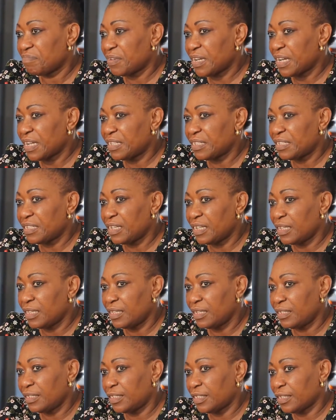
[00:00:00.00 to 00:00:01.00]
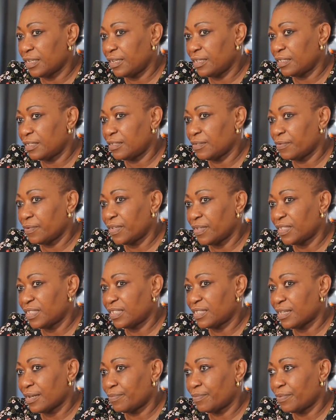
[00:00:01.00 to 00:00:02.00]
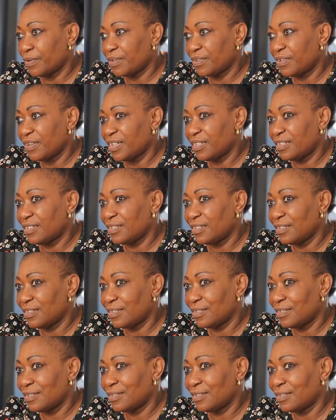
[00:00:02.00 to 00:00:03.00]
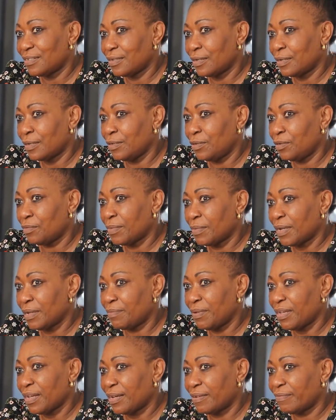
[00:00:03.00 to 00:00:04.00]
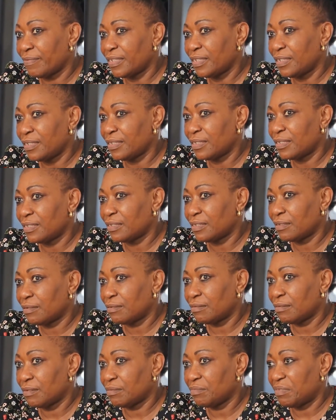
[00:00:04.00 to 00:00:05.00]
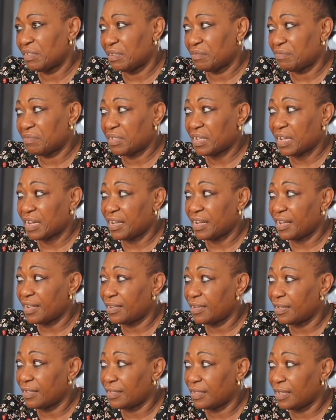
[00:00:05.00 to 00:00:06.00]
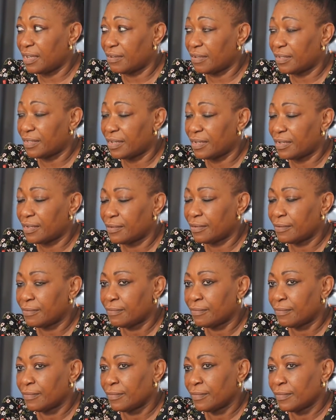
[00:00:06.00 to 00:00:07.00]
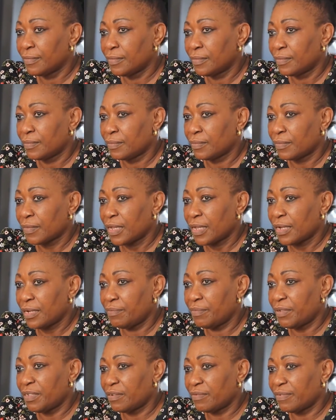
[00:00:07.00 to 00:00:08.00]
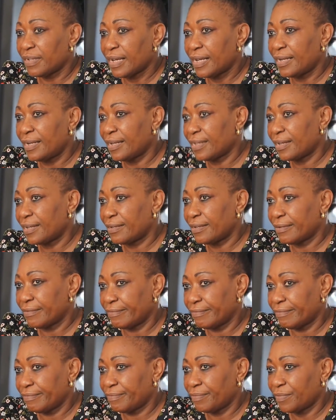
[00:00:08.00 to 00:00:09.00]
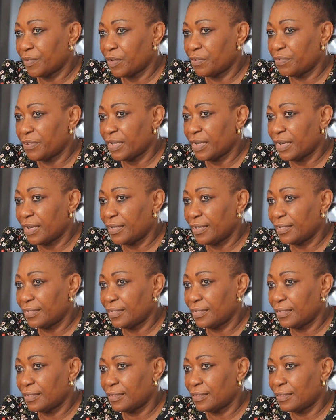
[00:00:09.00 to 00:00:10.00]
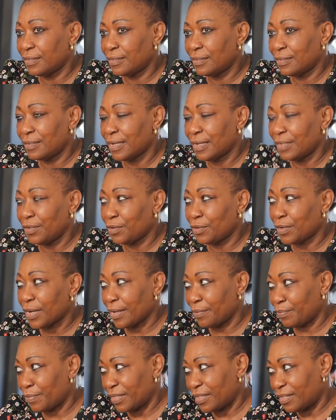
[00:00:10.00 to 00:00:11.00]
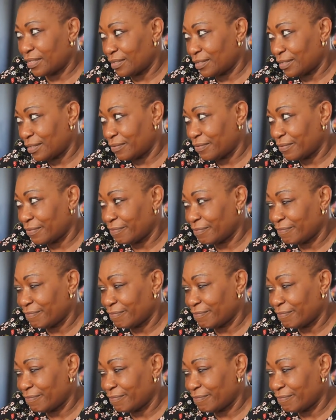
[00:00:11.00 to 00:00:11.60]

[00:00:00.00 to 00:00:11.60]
And in the journey towards that progression, all you might be having is a bit of tiredness here and there, and a bit of headache, not realizing that you're hypertensive,